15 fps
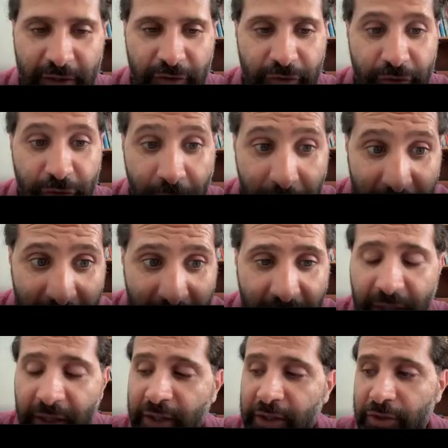
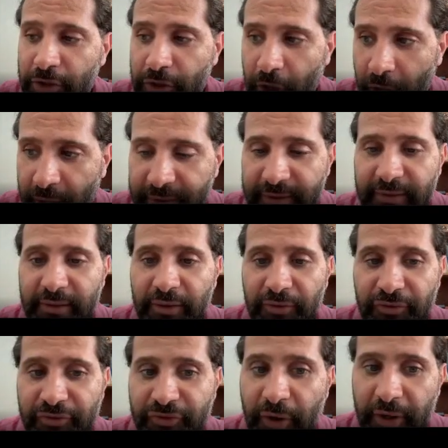
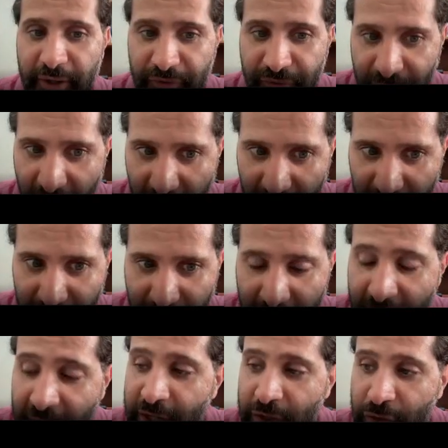3.45.
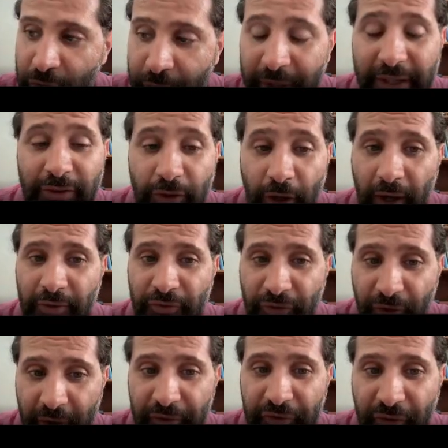
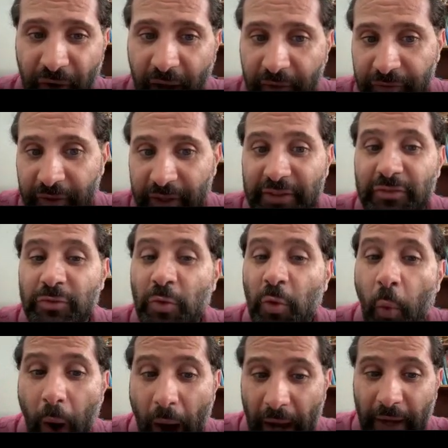3.45, it's
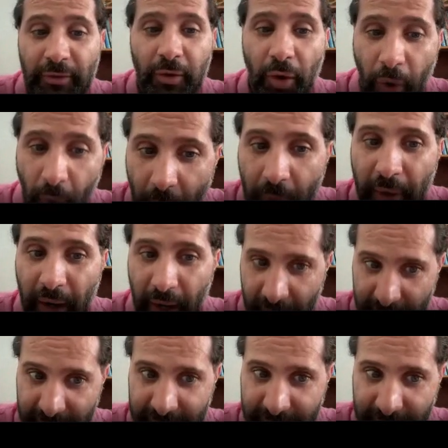quite low,
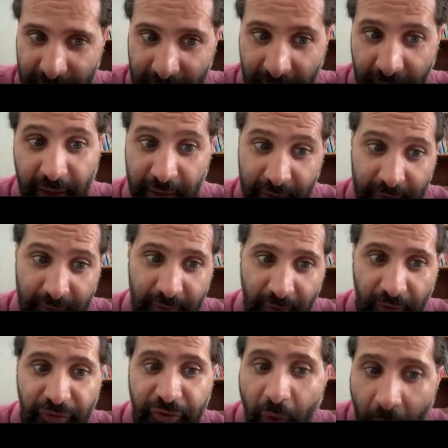guys. And
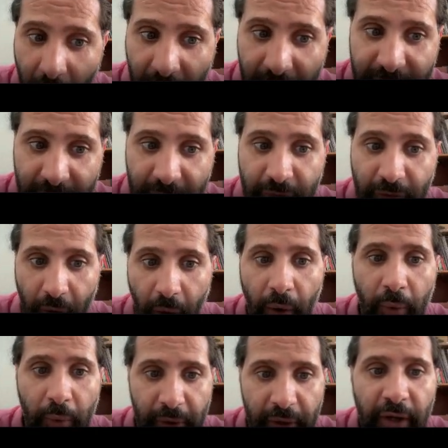of course, it's
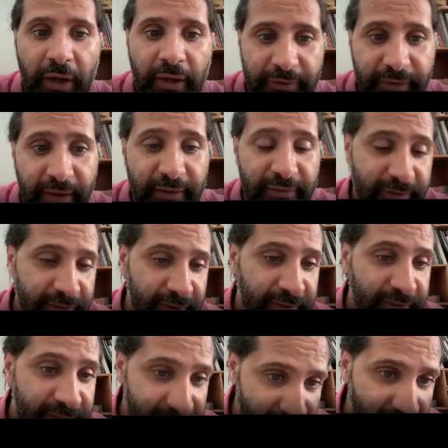lower than
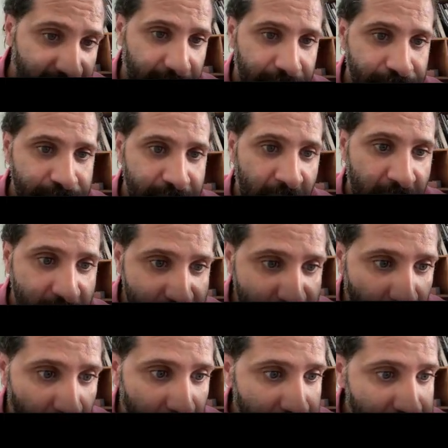16.
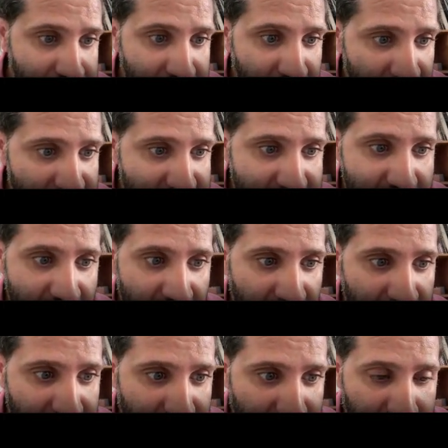So yes,
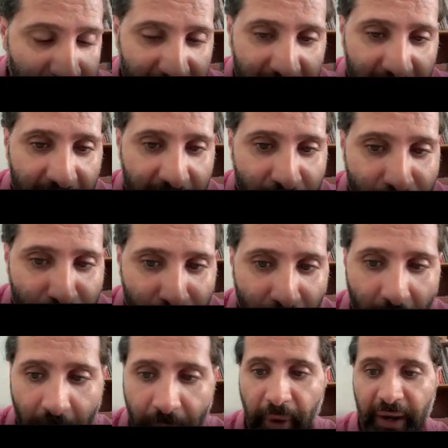the
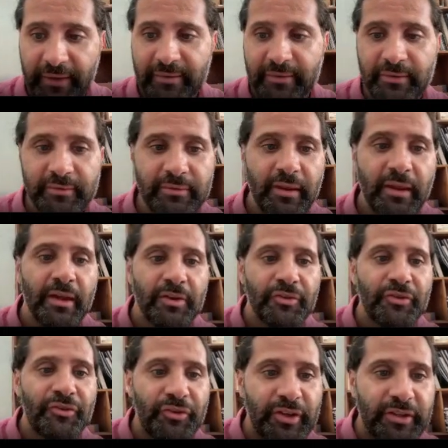B2 horizon
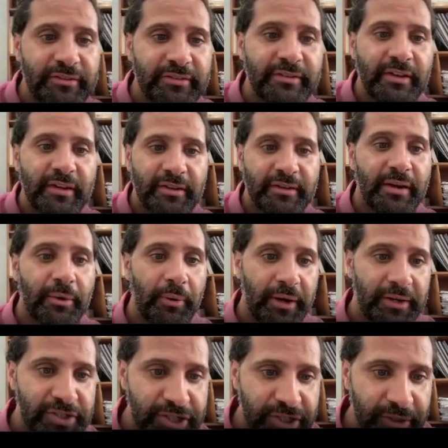fits the
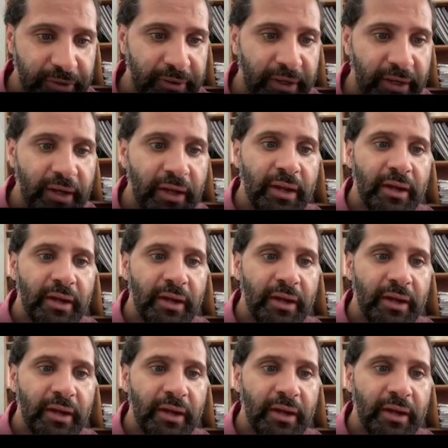criteria